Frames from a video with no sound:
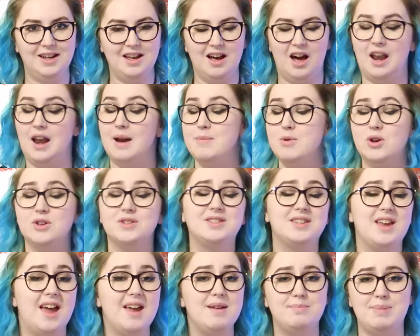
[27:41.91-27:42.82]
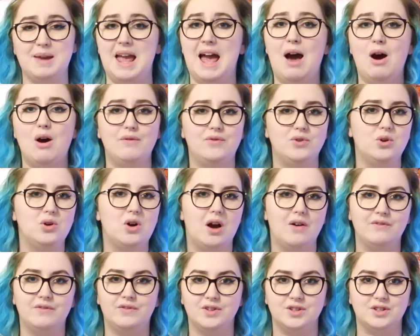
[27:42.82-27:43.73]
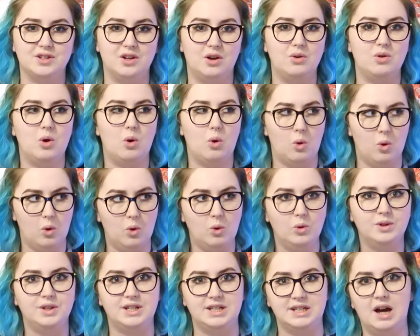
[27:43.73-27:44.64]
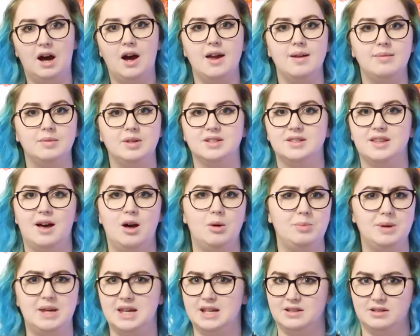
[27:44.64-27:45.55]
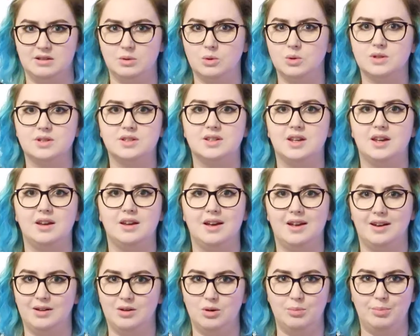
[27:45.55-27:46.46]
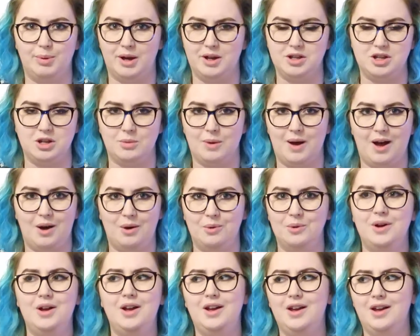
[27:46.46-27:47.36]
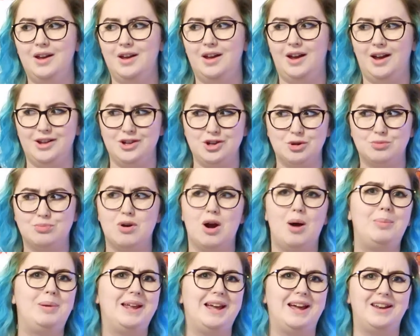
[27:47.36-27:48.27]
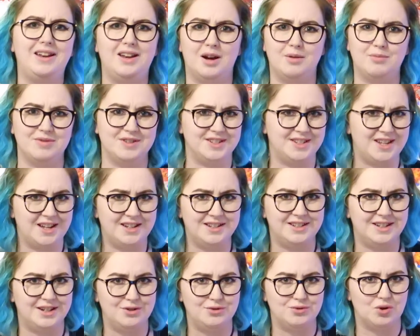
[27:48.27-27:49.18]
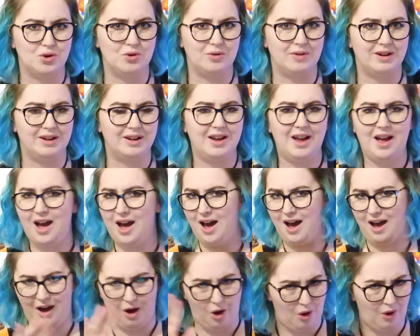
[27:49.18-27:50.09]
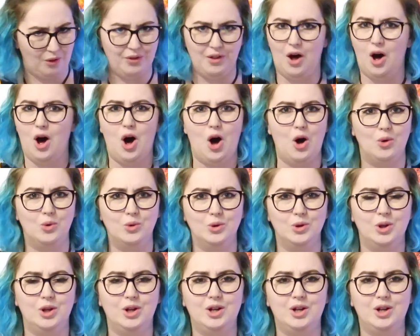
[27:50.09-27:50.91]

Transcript: And I'm not saying be out of your comfort zone all the time, because that'll be exhausting and it will burn you out, and you'll probably end up resenting drawing on the whole.